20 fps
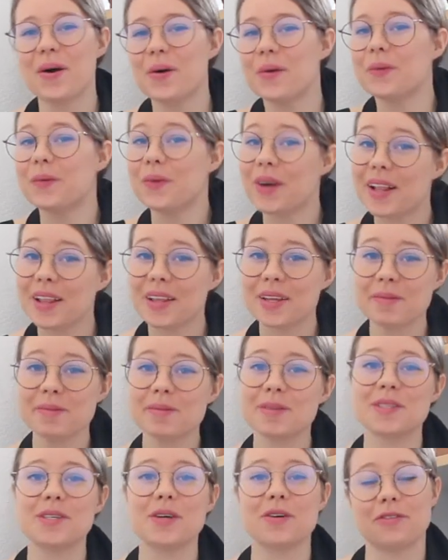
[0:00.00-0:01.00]
Welcome
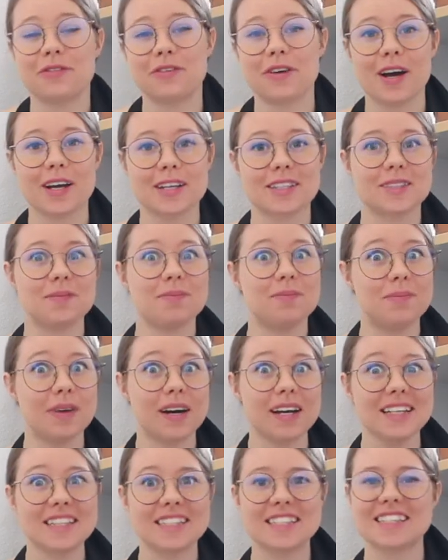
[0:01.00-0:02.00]
to your first
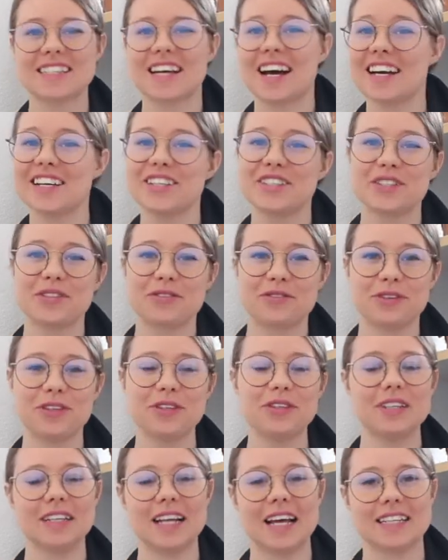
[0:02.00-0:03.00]
bite-sized
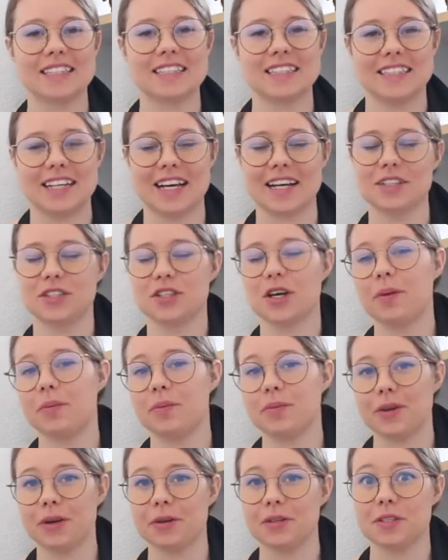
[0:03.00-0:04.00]
flute lesson at
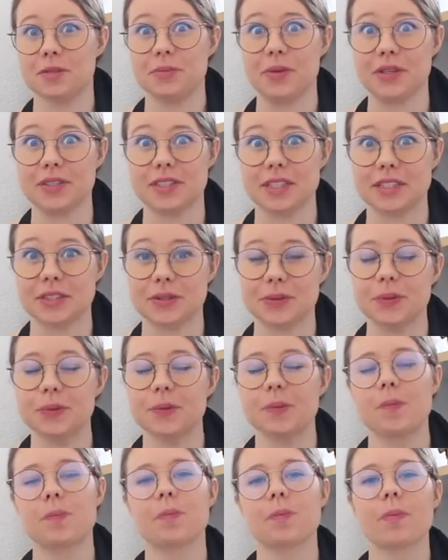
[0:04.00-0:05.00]
TopNotes Music School.
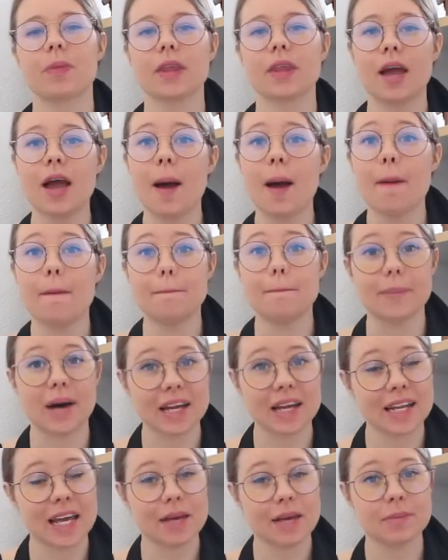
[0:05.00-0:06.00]

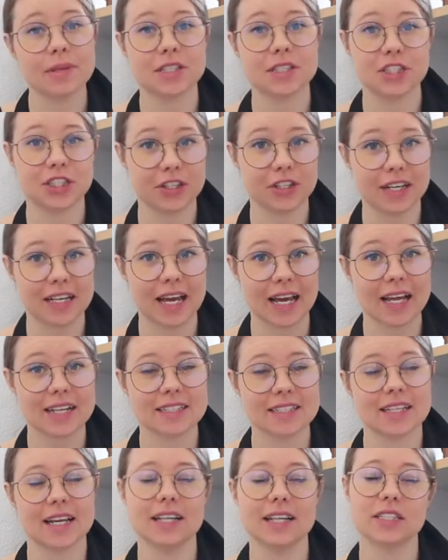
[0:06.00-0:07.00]
My name is
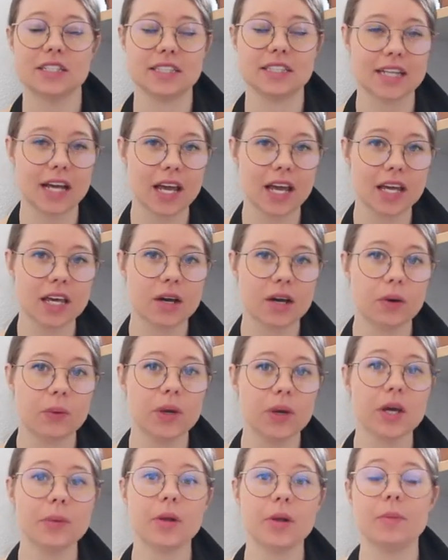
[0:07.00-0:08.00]
Juliette and today
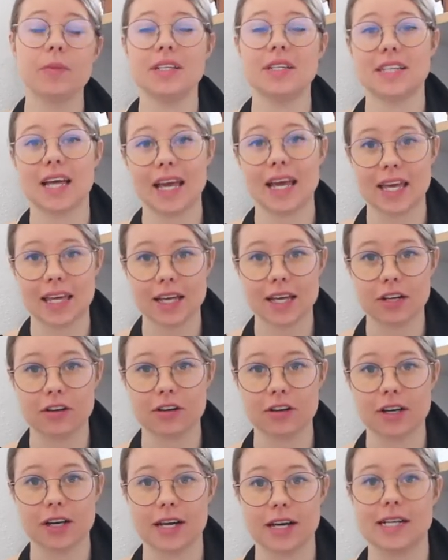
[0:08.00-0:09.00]
we will be taking a
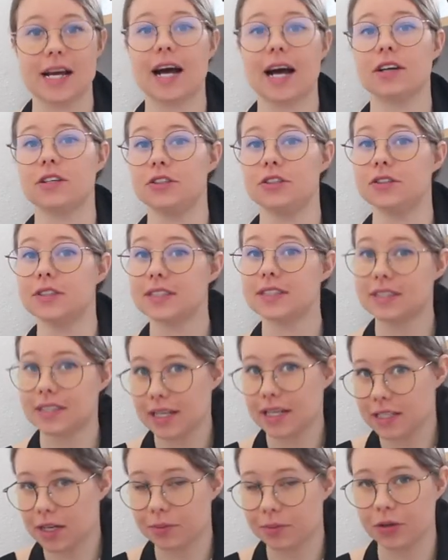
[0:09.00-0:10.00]
look at how to
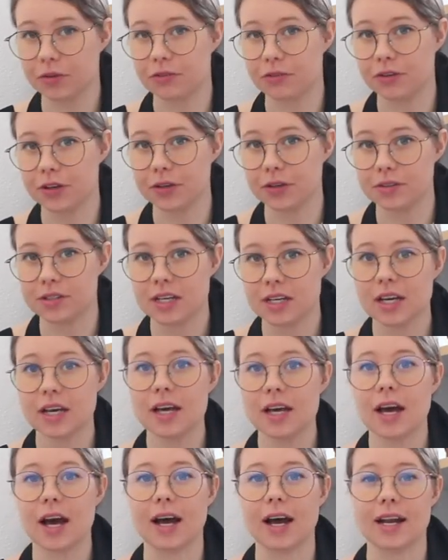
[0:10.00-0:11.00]
set up your flute
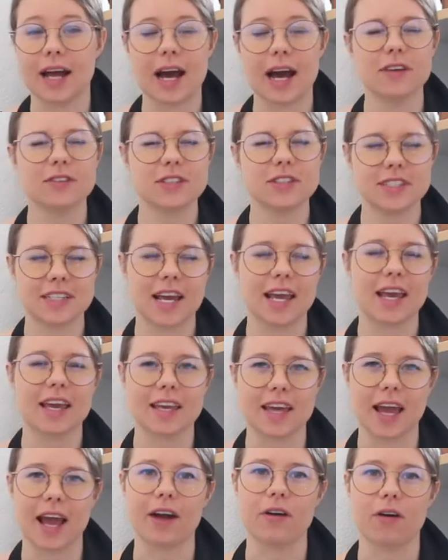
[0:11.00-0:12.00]
and how to take
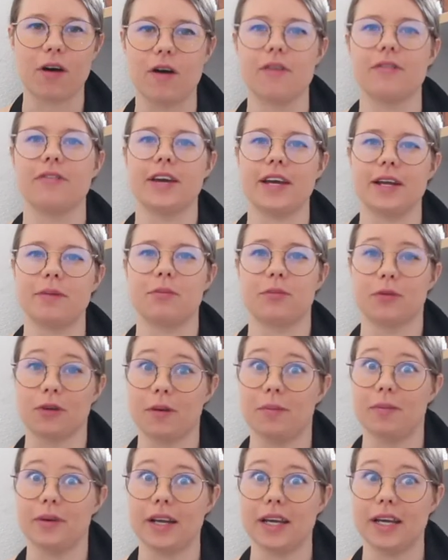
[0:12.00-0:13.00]
care of it
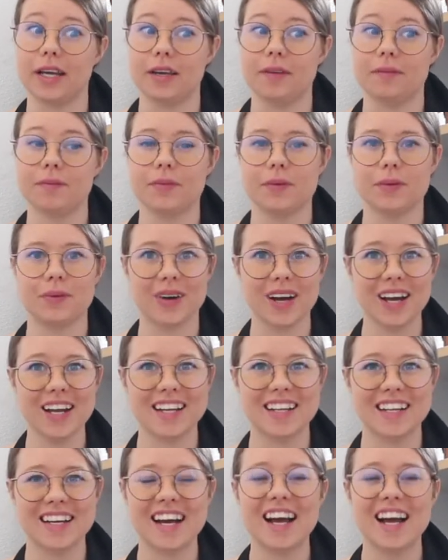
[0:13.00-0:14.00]
properly. Right,